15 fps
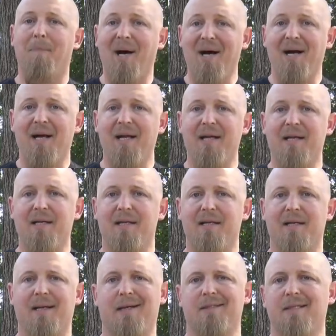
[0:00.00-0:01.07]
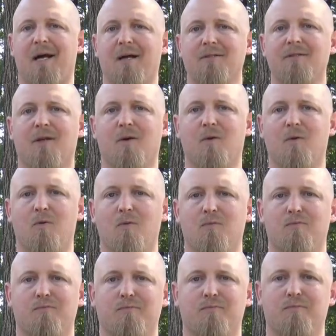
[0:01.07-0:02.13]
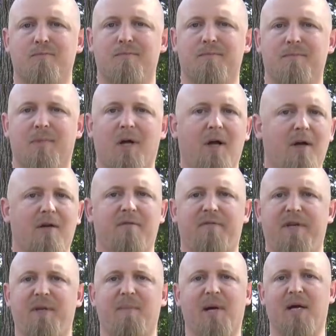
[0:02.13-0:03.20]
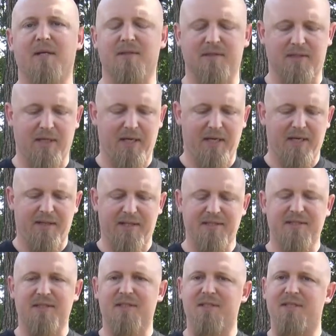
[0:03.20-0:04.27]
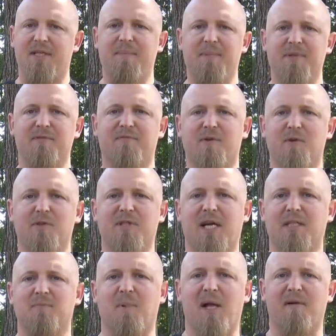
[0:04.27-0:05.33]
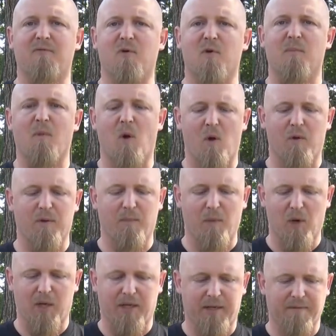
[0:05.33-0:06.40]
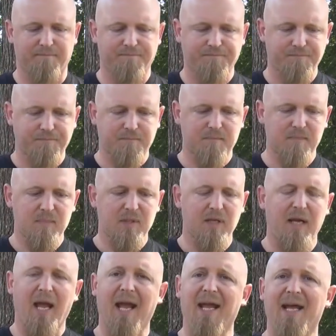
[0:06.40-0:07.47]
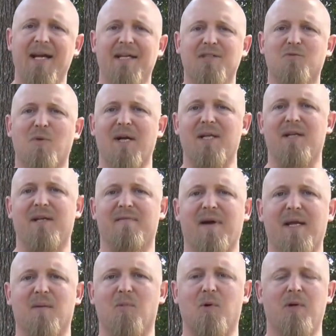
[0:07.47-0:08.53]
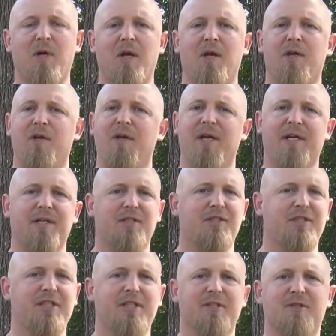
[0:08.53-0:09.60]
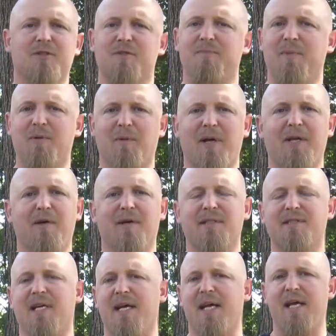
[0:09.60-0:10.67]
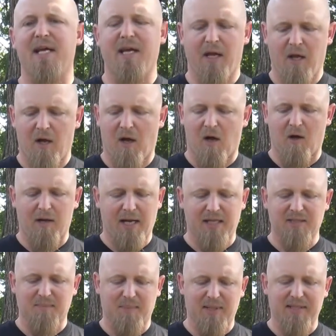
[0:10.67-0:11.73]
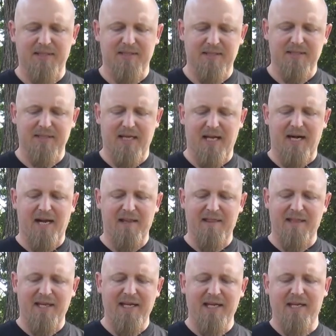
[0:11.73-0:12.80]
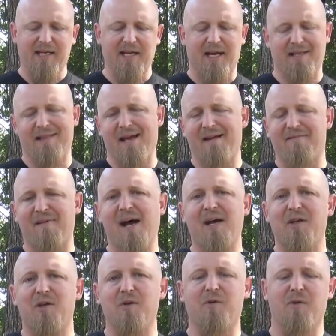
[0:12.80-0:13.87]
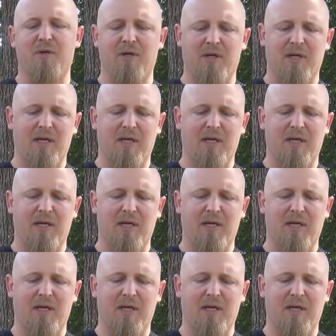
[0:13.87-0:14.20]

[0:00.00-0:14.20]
but it's also 150 bucks. This is the cheapest full-size platform on the market, and it's readily available. You can get it at Shields, Midway USA, all kinds of places, and I think at that value,